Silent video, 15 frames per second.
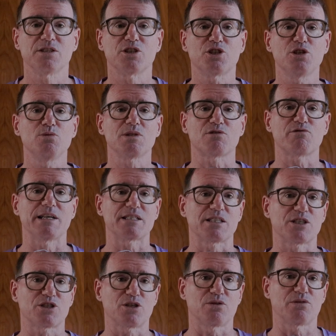The shoe is a racing
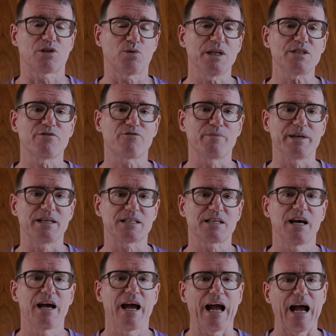shoe. The question for me is,
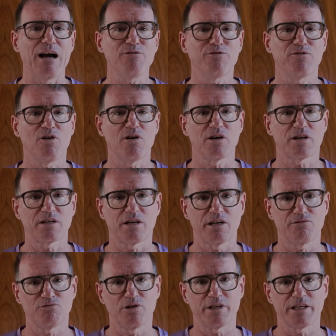how far can I
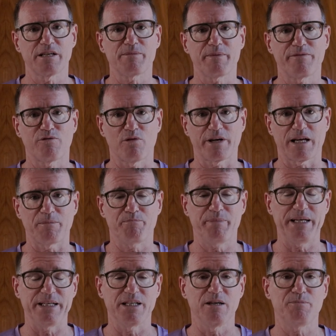run in it before I get
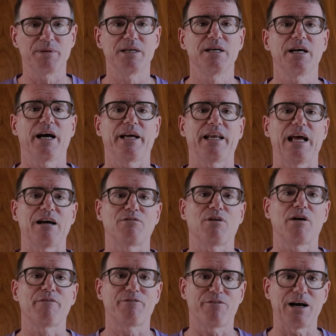beaten up, and how
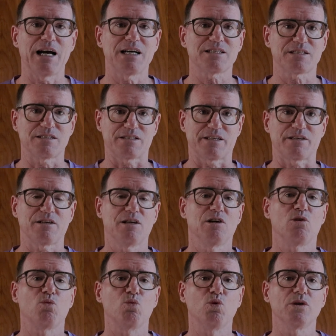fast is it?
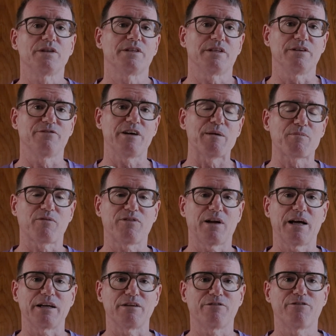Would the
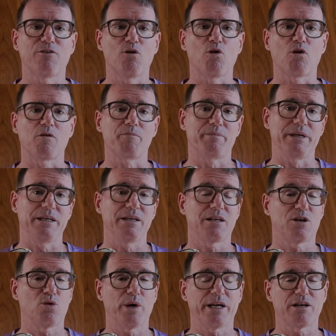Vaporfly 4 be
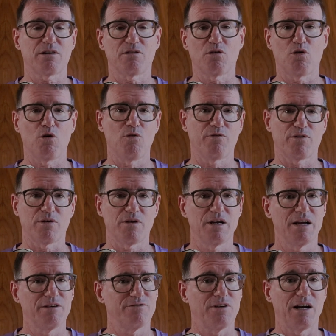quicker over
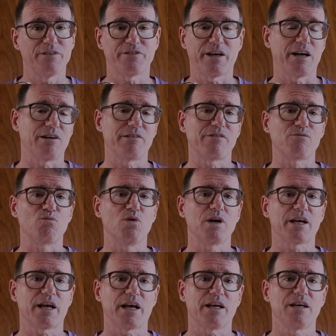5K or even
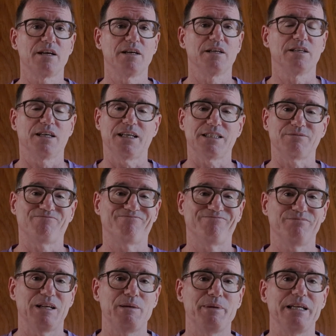1K, and
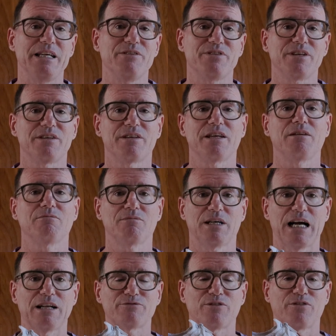maybe even the
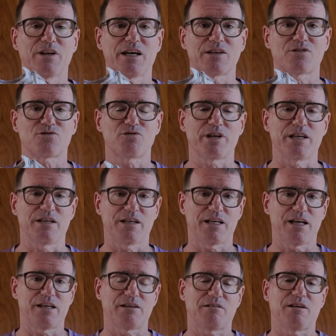Alphafly 3? And
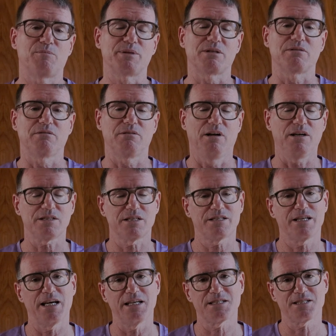again, I'll be in lots of
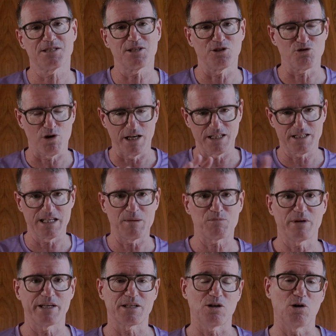tests to try and
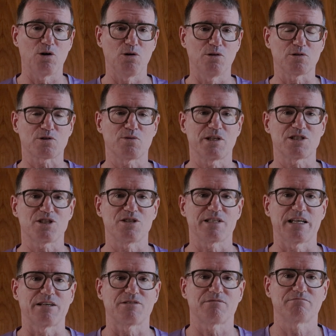separate all those questions
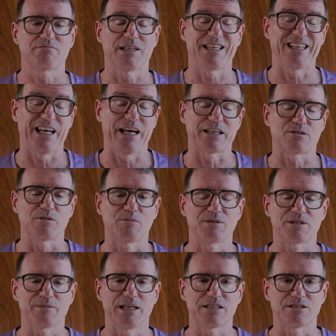out and come up with
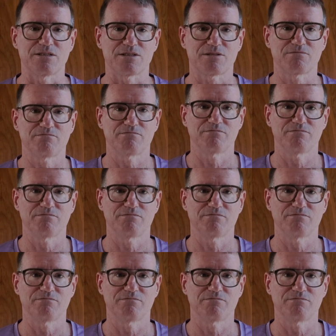some answers.